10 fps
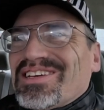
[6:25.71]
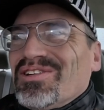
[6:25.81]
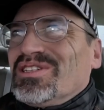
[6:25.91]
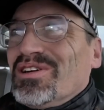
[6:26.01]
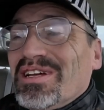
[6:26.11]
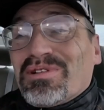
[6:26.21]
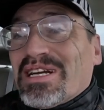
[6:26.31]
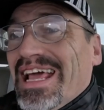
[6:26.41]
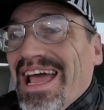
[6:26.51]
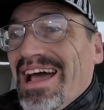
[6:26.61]
let's go do it. And we're
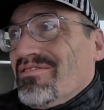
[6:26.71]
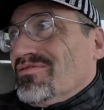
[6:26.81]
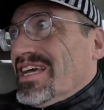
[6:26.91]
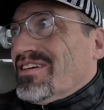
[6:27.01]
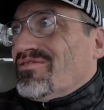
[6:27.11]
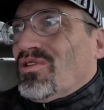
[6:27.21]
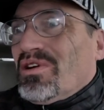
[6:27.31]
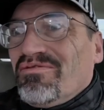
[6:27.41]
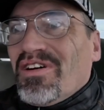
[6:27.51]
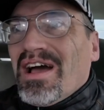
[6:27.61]
going to have like
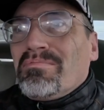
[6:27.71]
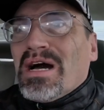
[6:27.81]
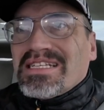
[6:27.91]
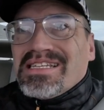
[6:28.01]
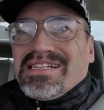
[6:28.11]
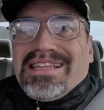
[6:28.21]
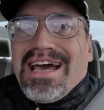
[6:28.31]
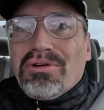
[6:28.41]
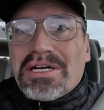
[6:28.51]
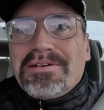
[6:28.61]
45 bucks in an
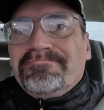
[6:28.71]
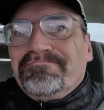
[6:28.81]
hour.